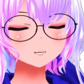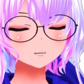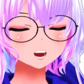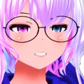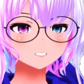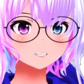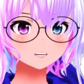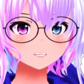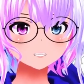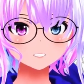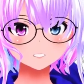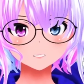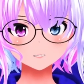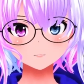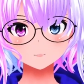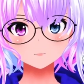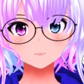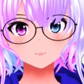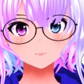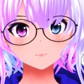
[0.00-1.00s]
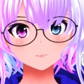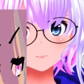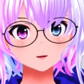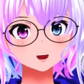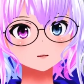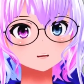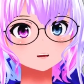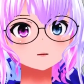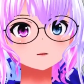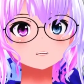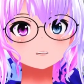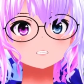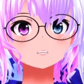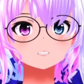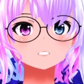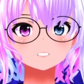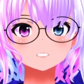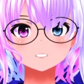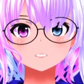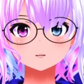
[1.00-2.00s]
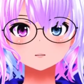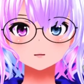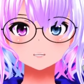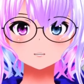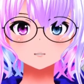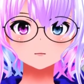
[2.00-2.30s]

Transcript: again, and then click import.